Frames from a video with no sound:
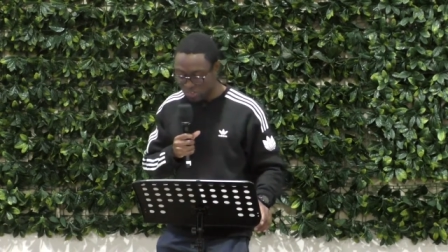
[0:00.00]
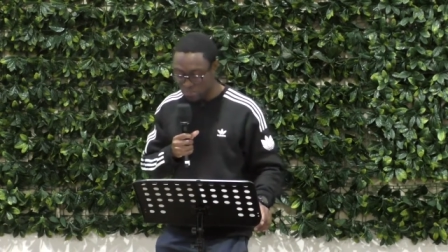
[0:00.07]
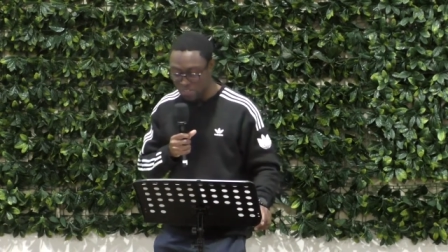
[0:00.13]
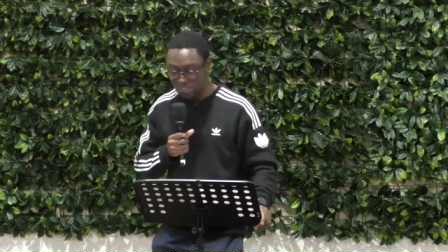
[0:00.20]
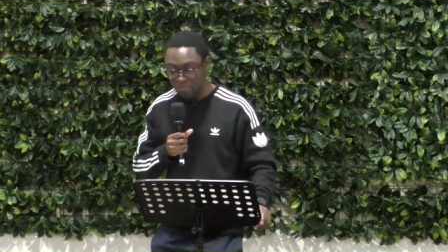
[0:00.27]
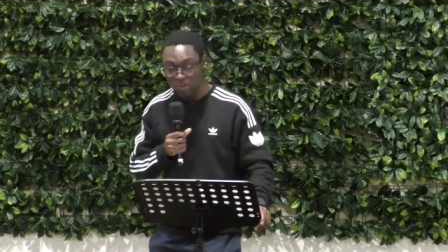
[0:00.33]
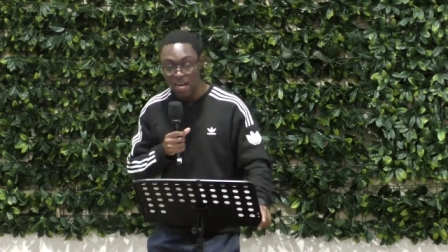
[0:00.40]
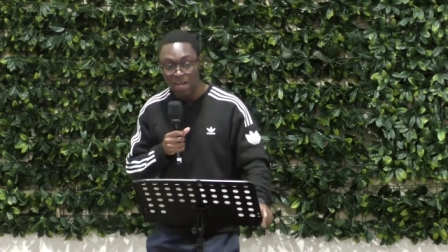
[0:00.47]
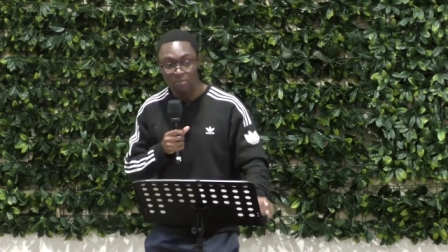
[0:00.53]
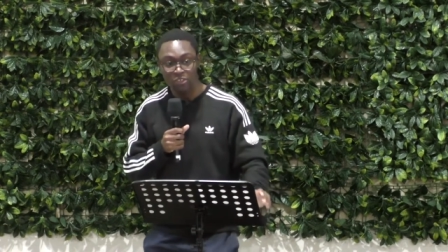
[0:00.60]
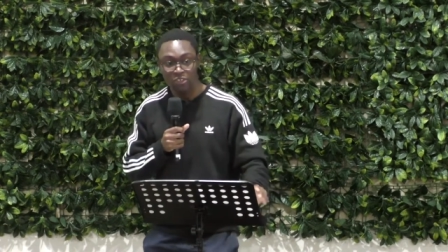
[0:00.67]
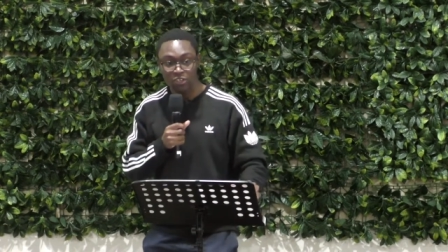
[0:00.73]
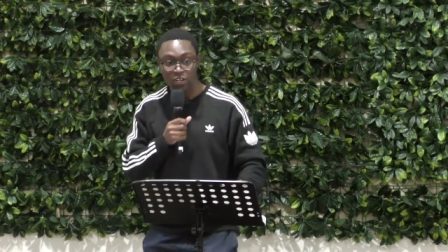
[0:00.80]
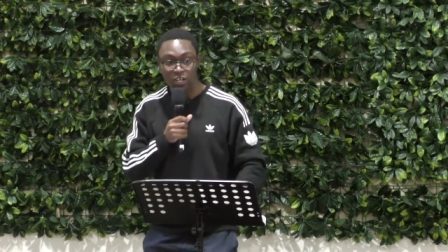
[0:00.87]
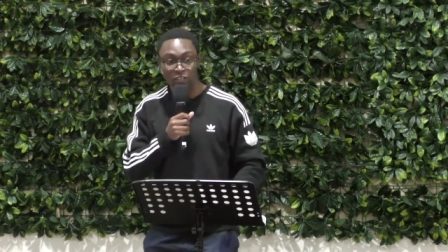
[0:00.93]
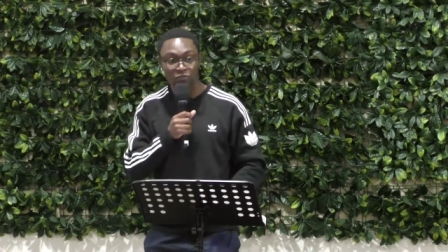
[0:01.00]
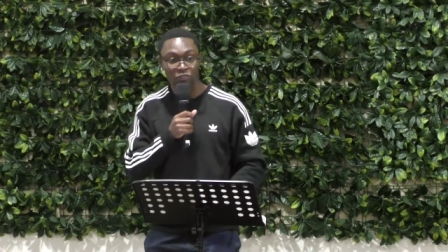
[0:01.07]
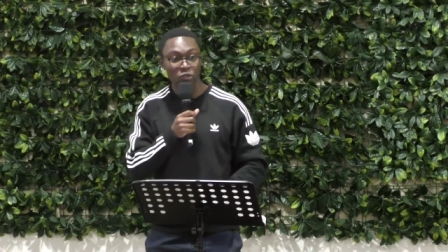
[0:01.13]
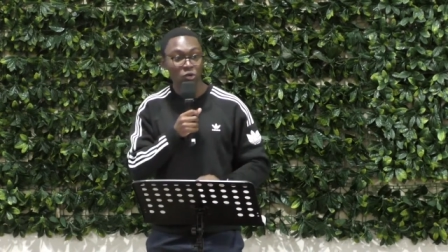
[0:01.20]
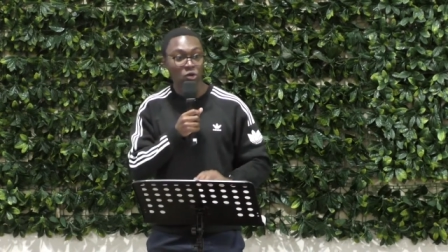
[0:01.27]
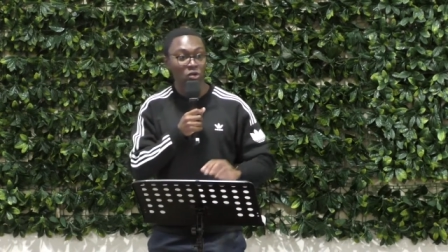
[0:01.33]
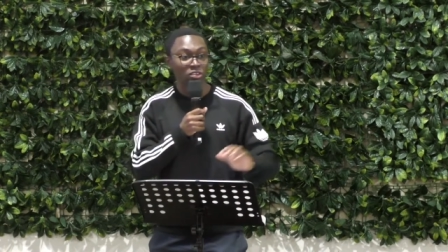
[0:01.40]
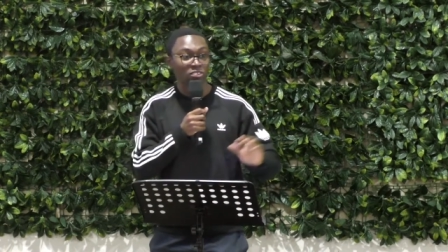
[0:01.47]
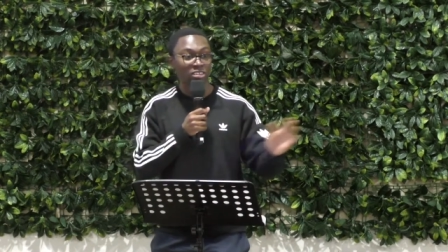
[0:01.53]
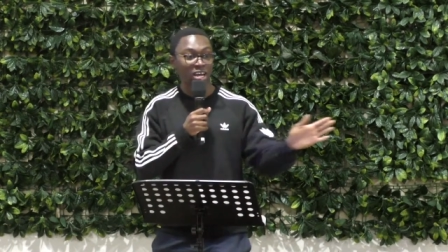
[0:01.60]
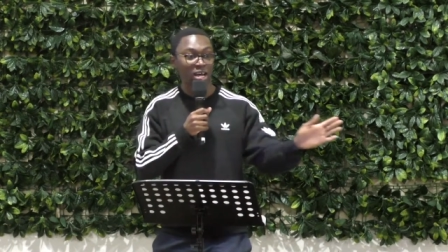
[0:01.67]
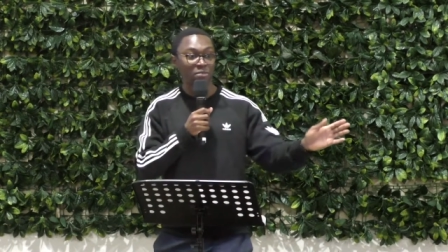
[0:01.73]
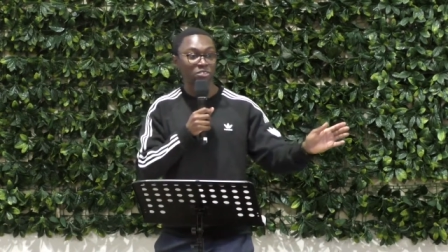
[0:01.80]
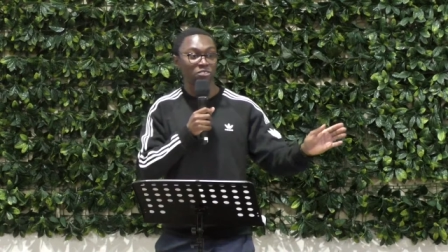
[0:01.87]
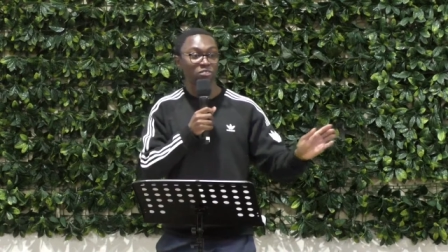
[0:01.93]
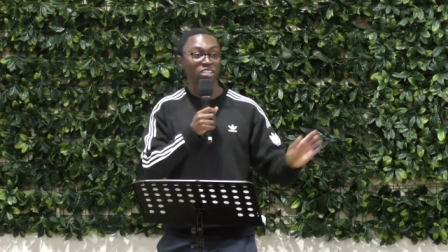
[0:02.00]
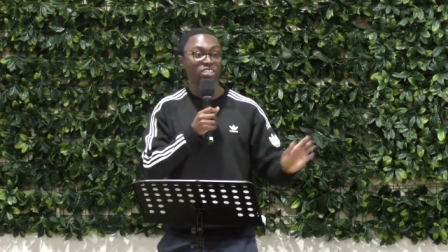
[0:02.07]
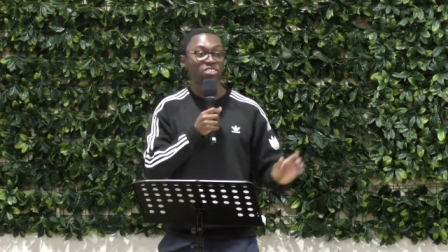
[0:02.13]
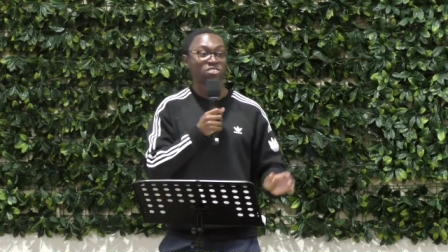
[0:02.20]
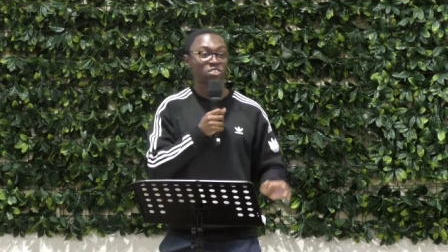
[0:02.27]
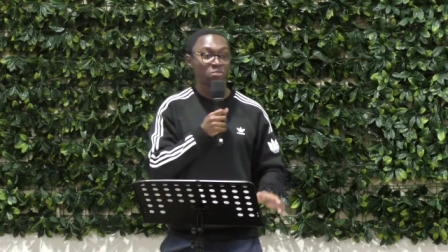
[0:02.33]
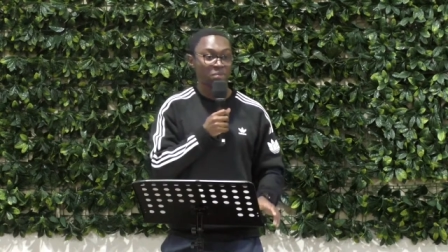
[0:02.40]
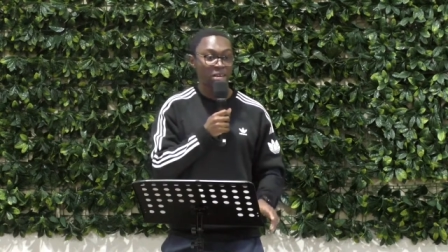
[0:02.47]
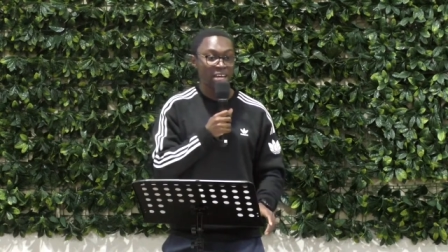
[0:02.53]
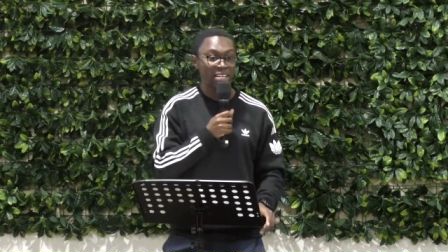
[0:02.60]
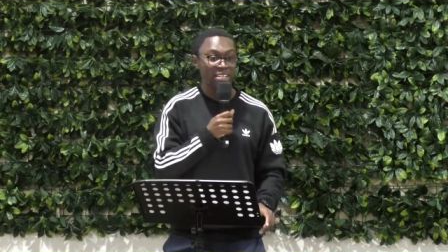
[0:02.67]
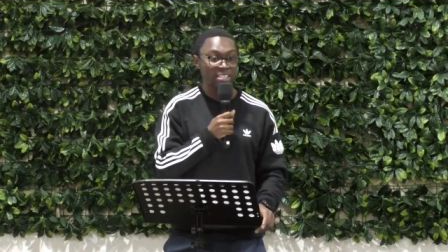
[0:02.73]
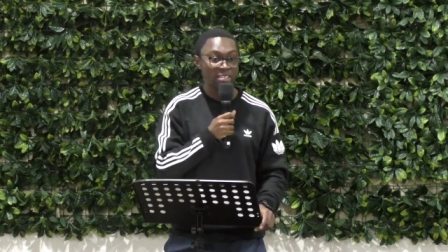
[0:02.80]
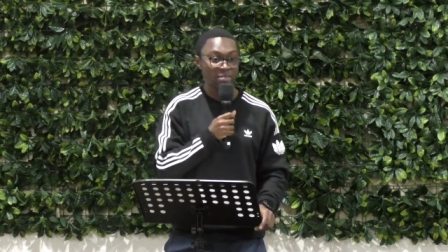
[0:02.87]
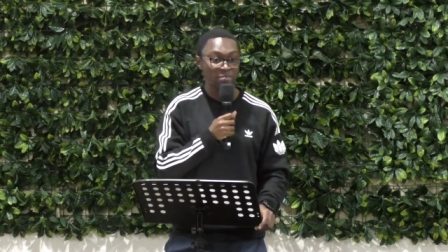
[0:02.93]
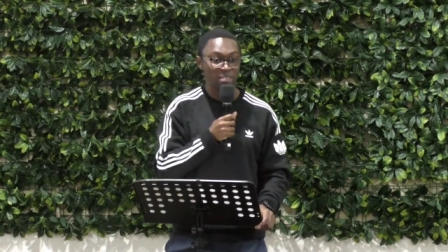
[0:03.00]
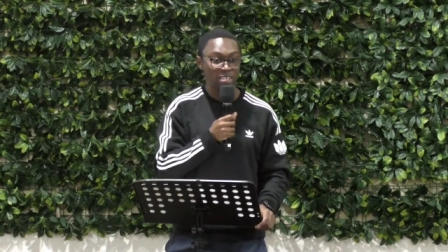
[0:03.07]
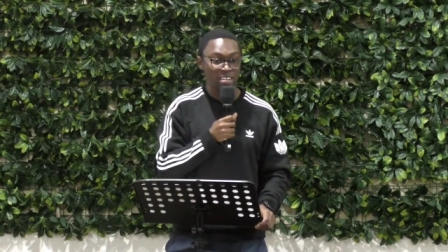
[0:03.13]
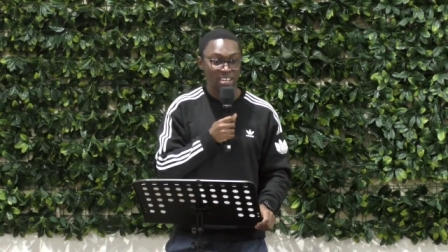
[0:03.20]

to be right with God for all the times that we disobeyed Him